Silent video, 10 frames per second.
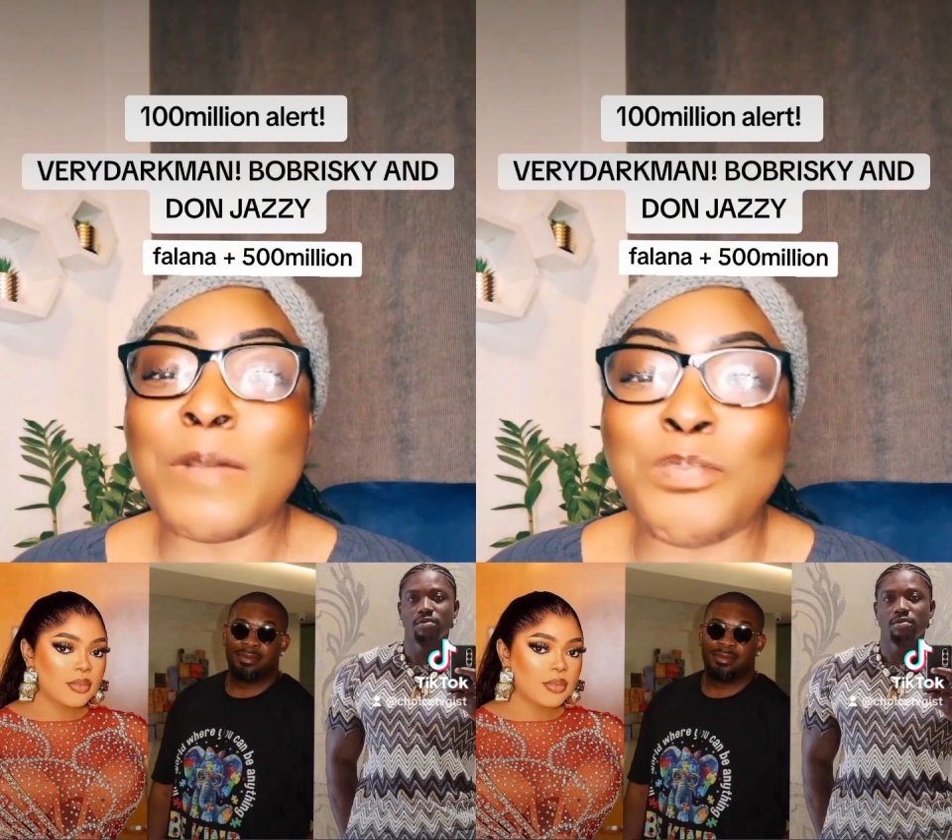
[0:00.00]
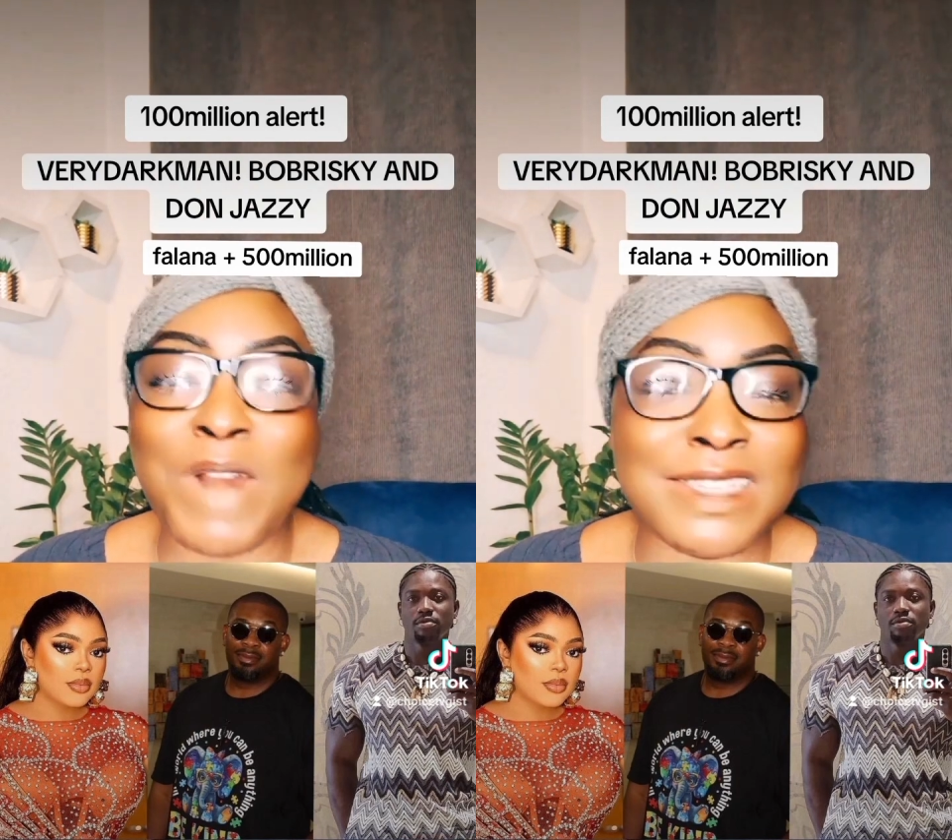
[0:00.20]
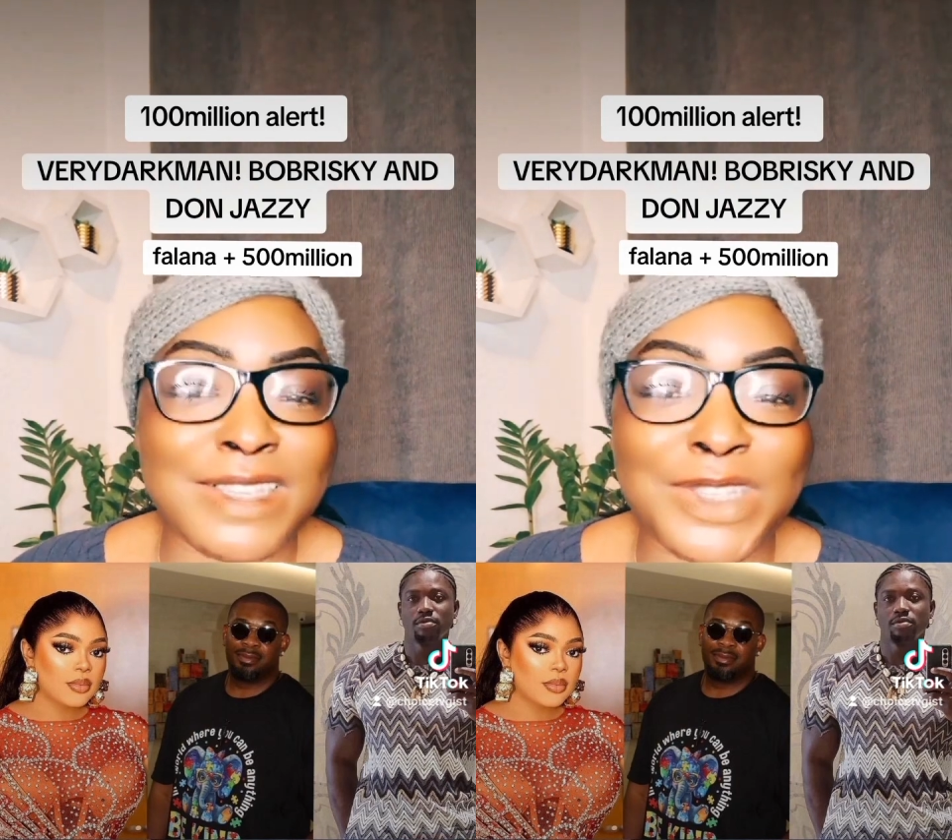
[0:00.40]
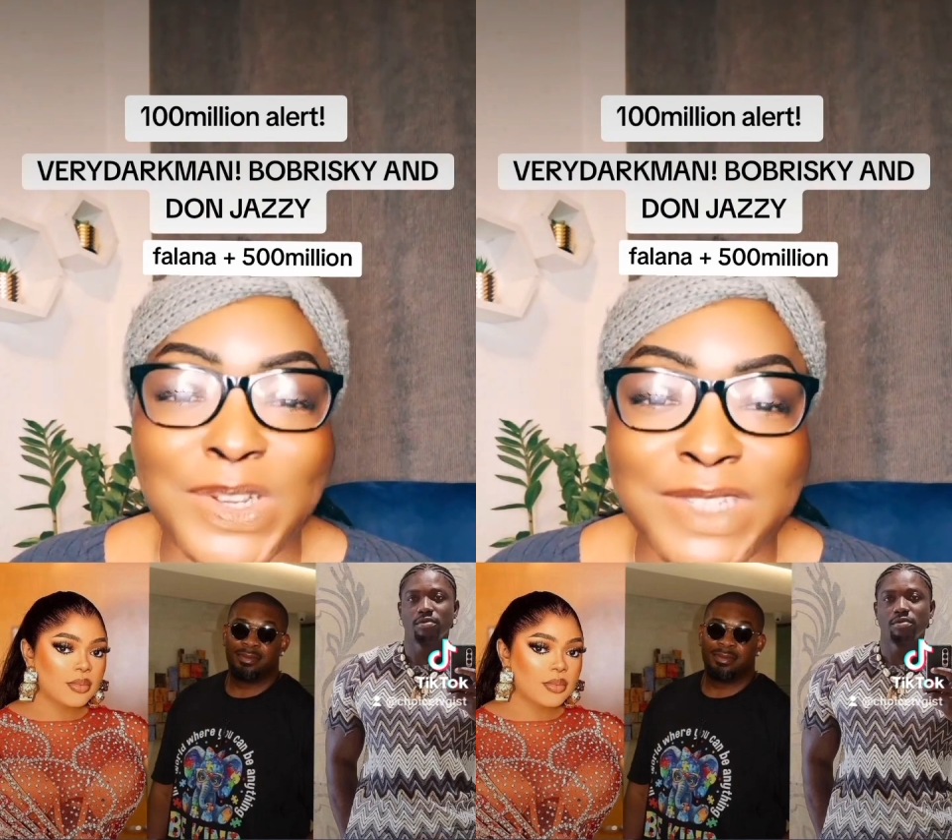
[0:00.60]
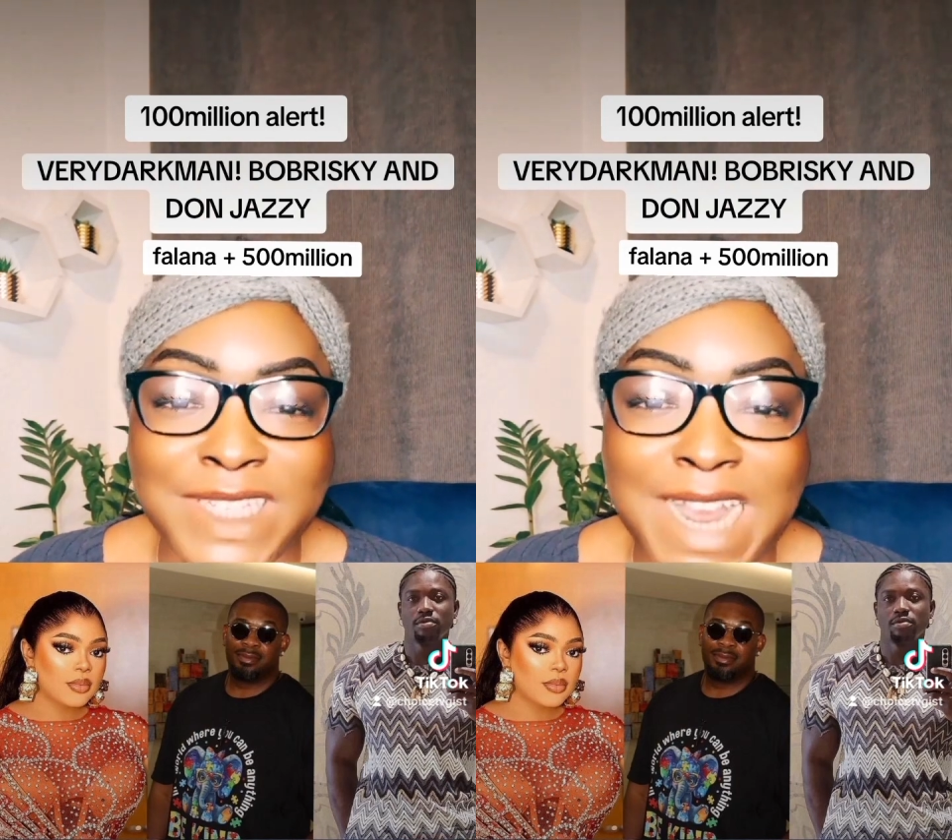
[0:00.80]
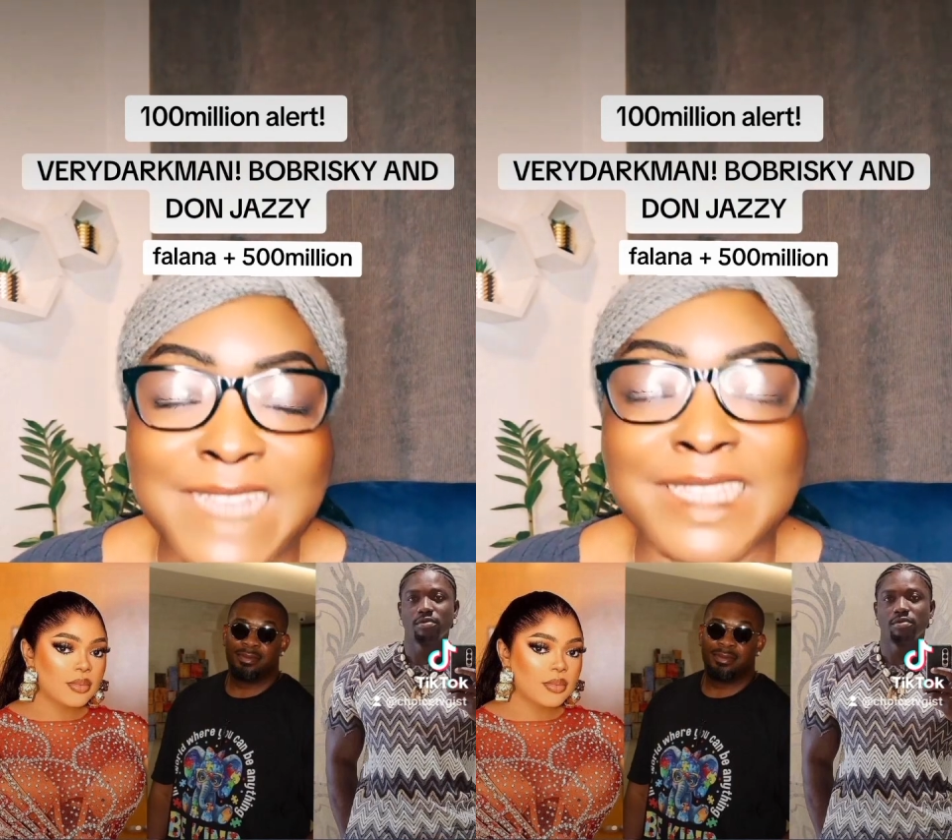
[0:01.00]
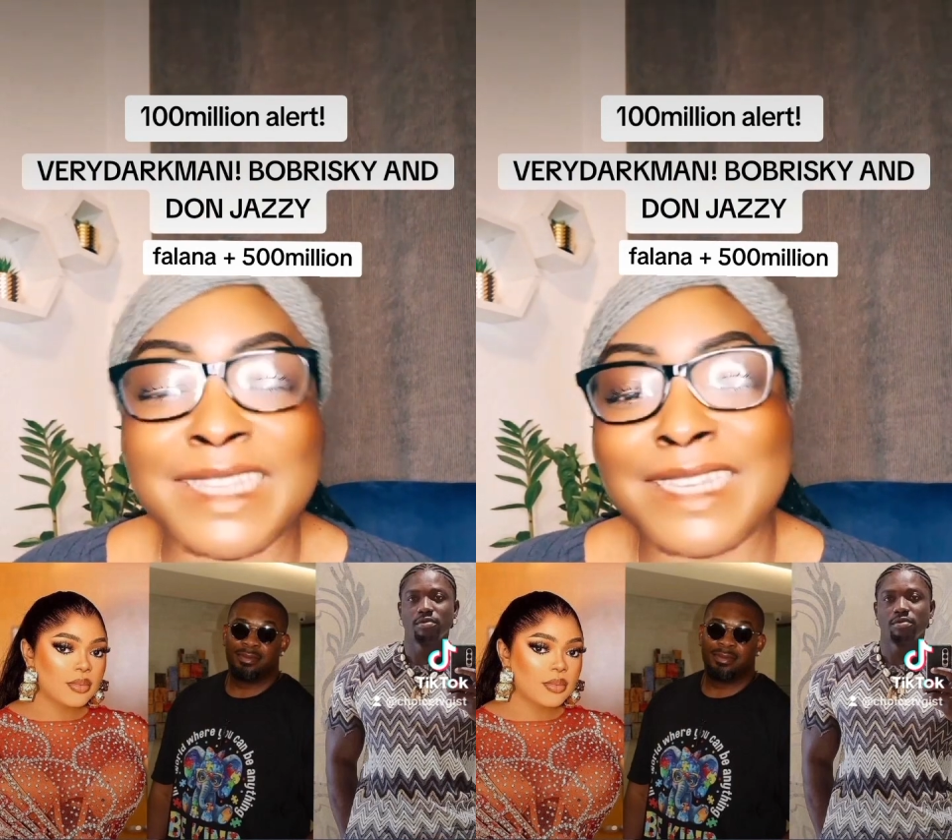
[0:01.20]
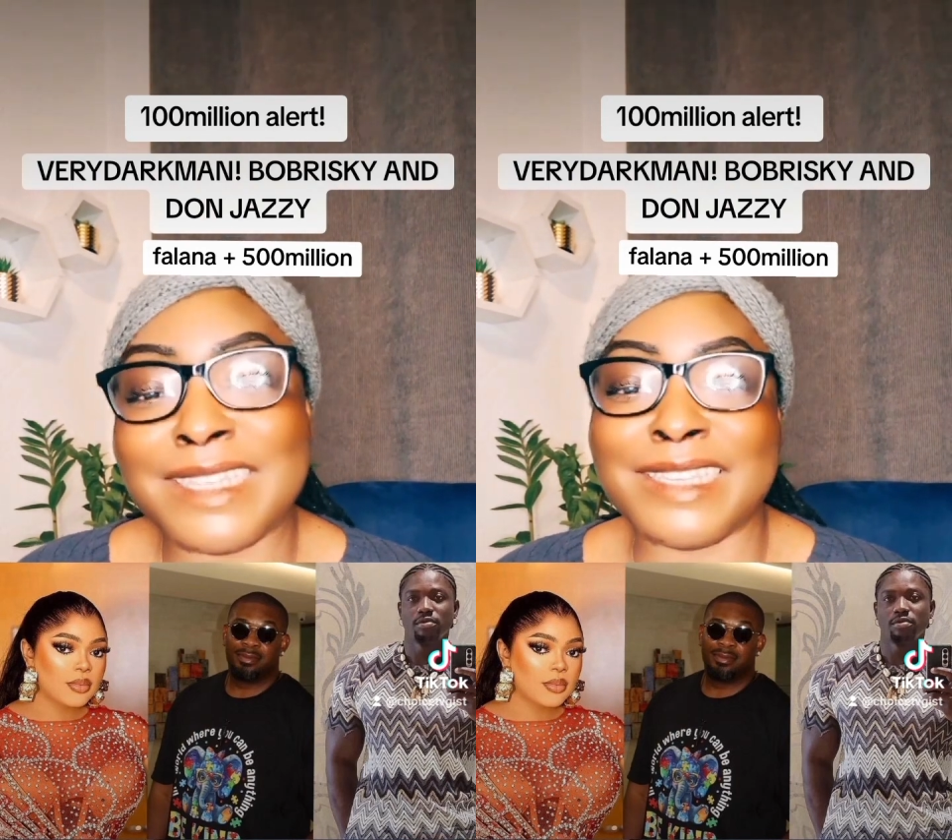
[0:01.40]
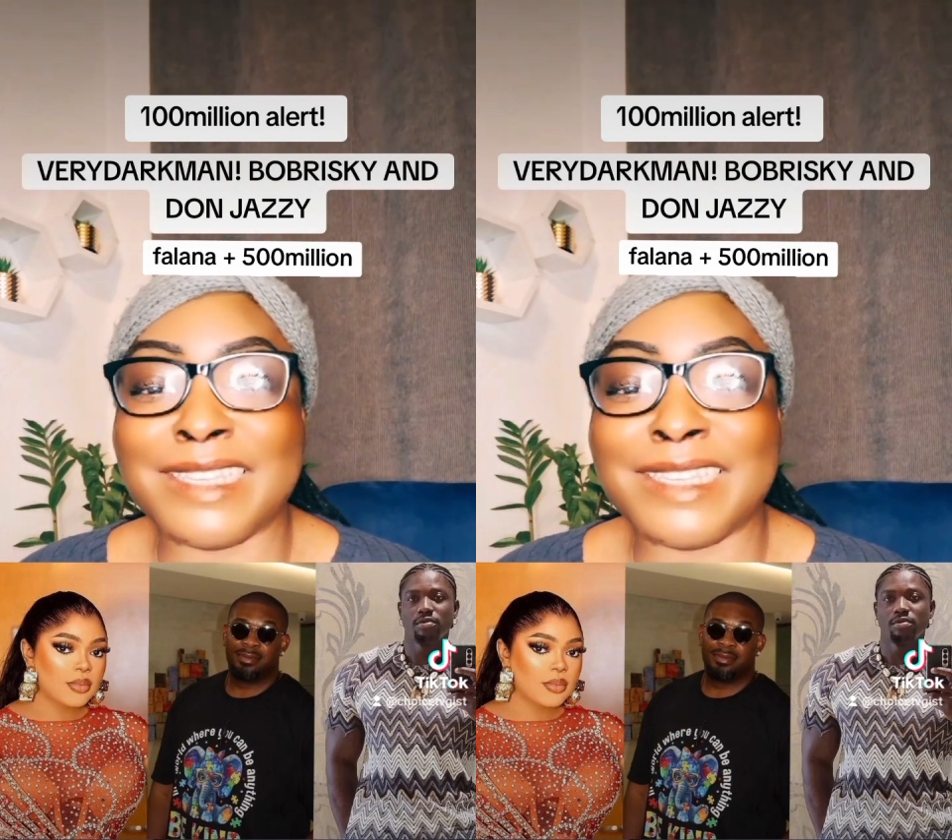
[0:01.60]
praising Don Jazzy. This is